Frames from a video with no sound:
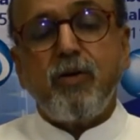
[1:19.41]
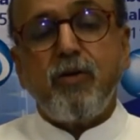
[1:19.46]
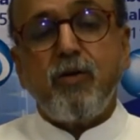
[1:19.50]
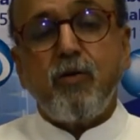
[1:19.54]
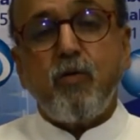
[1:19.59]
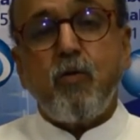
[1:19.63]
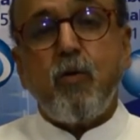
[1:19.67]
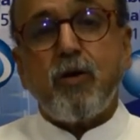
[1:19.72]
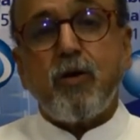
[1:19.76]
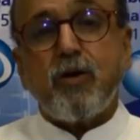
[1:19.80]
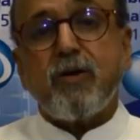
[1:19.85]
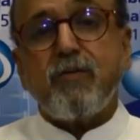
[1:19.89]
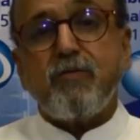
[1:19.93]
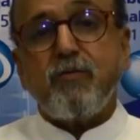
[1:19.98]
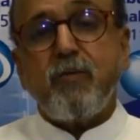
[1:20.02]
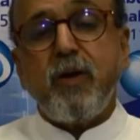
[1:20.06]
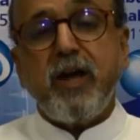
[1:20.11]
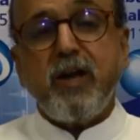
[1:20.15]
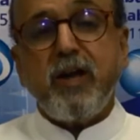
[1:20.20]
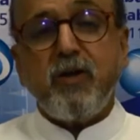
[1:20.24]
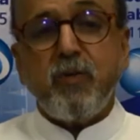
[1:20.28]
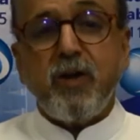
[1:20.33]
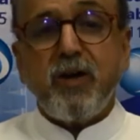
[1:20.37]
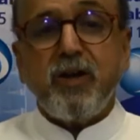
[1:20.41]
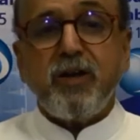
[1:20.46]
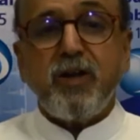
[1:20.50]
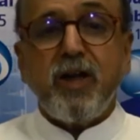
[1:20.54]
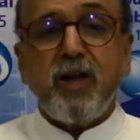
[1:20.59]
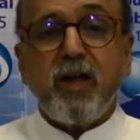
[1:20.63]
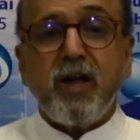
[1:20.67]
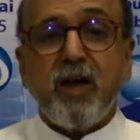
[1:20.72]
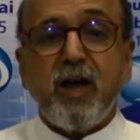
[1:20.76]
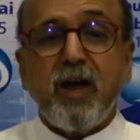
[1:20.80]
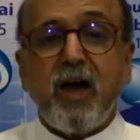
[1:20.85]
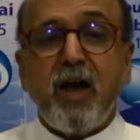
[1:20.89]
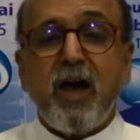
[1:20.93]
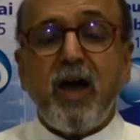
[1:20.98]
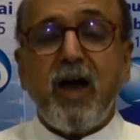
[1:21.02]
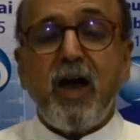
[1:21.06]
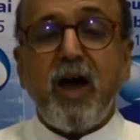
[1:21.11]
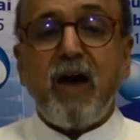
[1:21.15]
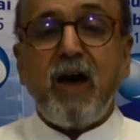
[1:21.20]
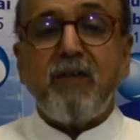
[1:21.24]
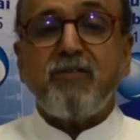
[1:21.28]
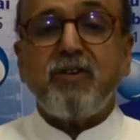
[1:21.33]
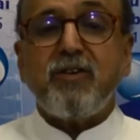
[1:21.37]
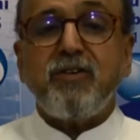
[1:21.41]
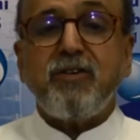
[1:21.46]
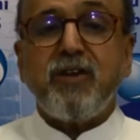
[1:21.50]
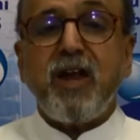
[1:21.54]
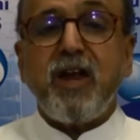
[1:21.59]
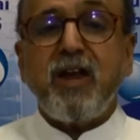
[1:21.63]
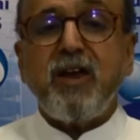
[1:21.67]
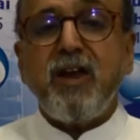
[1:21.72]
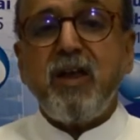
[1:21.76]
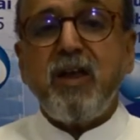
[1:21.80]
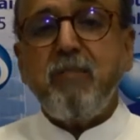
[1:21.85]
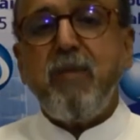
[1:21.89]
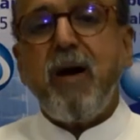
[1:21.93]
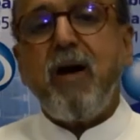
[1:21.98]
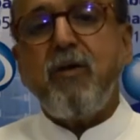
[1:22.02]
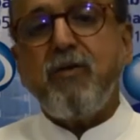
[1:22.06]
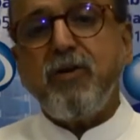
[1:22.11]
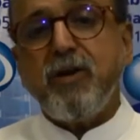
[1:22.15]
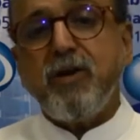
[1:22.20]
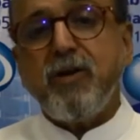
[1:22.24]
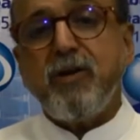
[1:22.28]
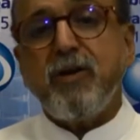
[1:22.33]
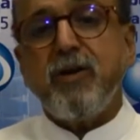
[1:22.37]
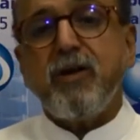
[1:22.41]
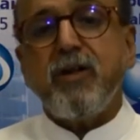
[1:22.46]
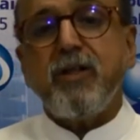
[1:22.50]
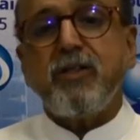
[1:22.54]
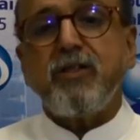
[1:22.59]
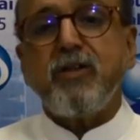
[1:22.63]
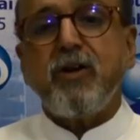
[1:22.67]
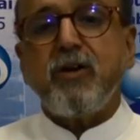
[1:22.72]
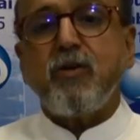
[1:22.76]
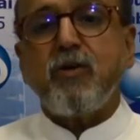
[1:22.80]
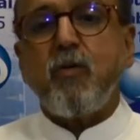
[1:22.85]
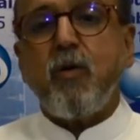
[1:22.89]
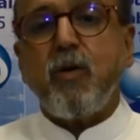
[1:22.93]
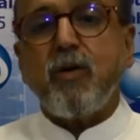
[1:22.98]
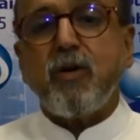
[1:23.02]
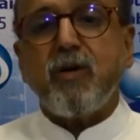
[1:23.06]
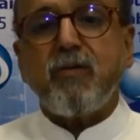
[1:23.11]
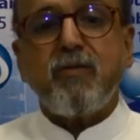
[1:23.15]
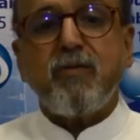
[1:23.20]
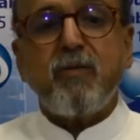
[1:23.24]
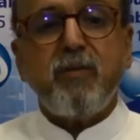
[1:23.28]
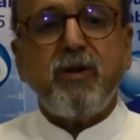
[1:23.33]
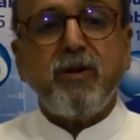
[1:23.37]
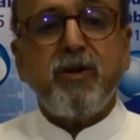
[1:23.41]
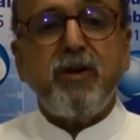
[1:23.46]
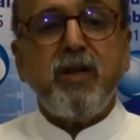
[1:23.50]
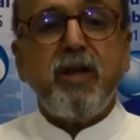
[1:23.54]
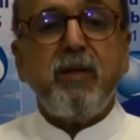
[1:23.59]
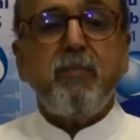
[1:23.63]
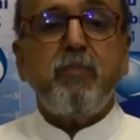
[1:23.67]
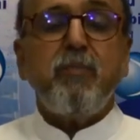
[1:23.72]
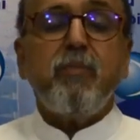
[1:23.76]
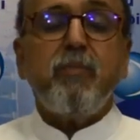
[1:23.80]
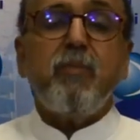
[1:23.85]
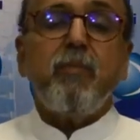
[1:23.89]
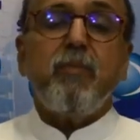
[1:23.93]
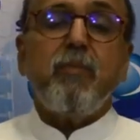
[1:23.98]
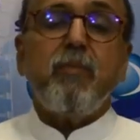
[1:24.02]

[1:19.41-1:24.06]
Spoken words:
quarter of 2020 after trade rebounded the third quarter from a deep